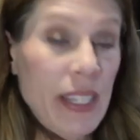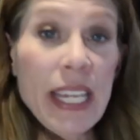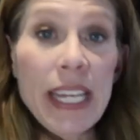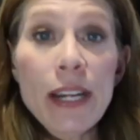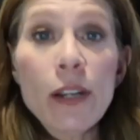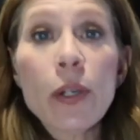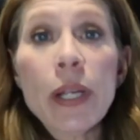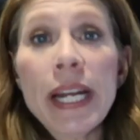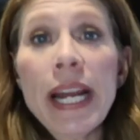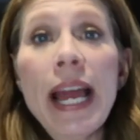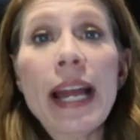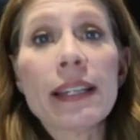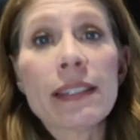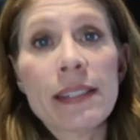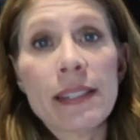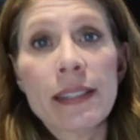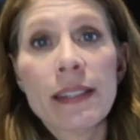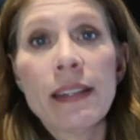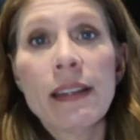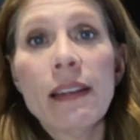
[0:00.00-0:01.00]
Keto
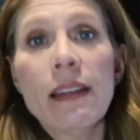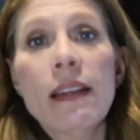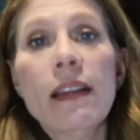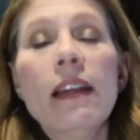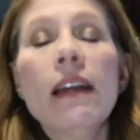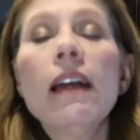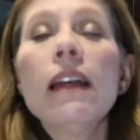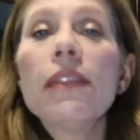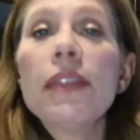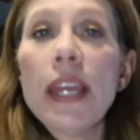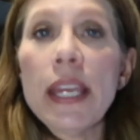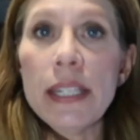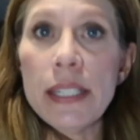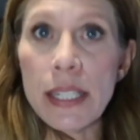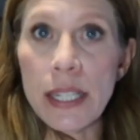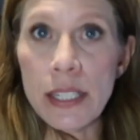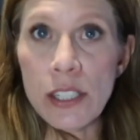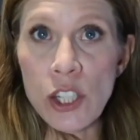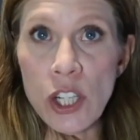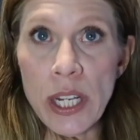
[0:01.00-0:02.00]
Connect. They
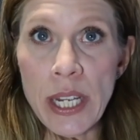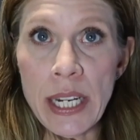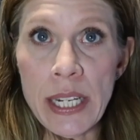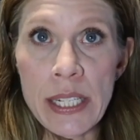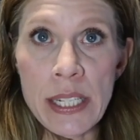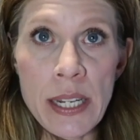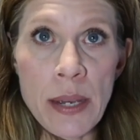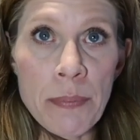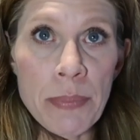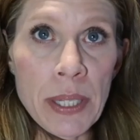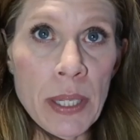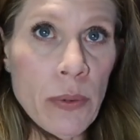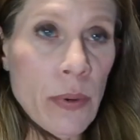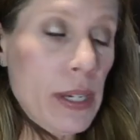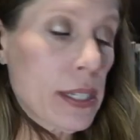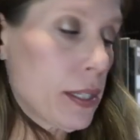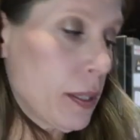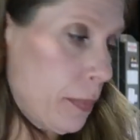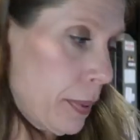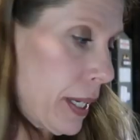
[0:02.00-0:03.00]
did a chicken and dumpling
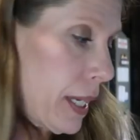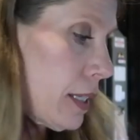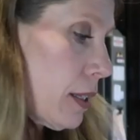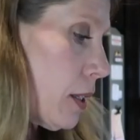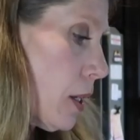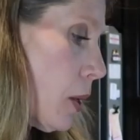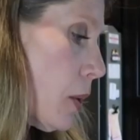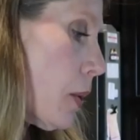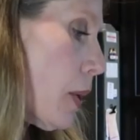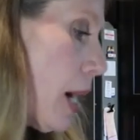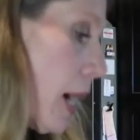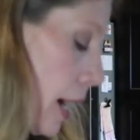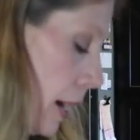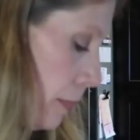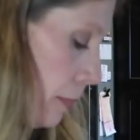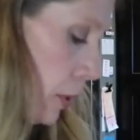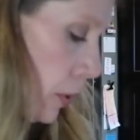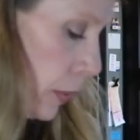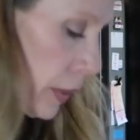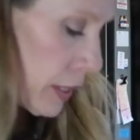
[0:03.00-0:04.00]
recipe, so
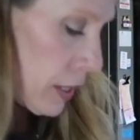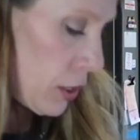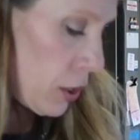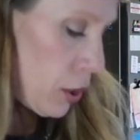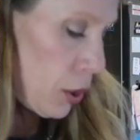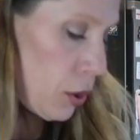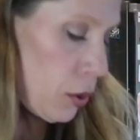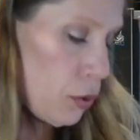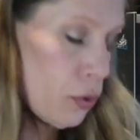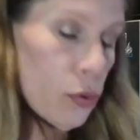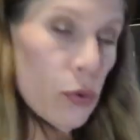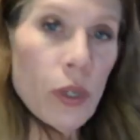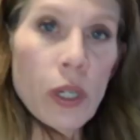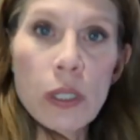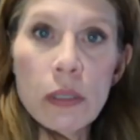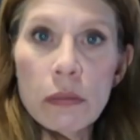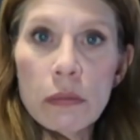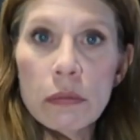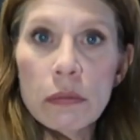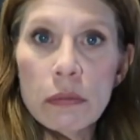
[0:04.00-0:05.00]
I'm going to
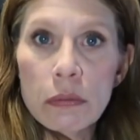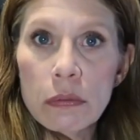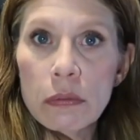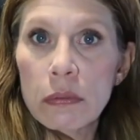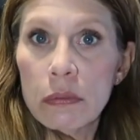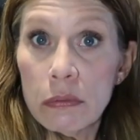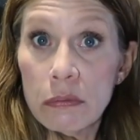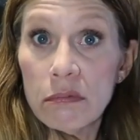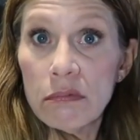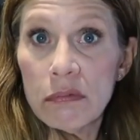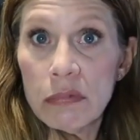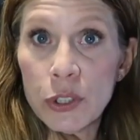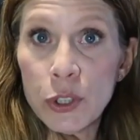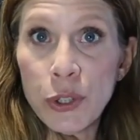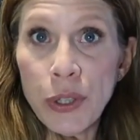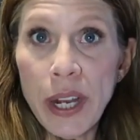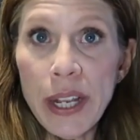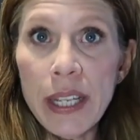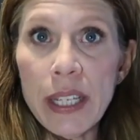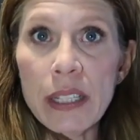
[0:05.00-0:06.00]

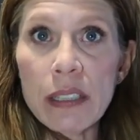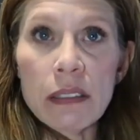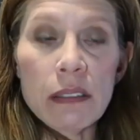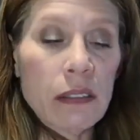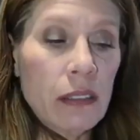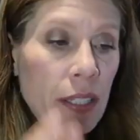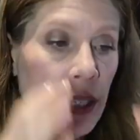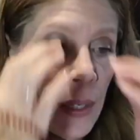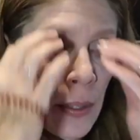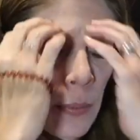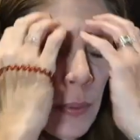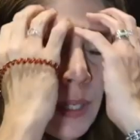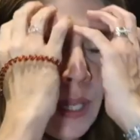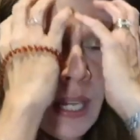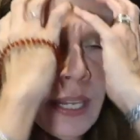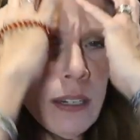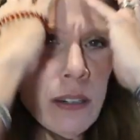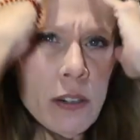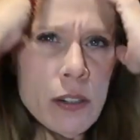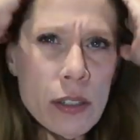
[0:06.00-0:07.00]
try it. You know, it
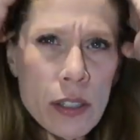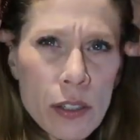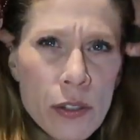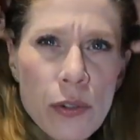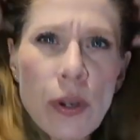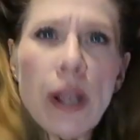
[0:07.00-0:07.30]
can't hurt to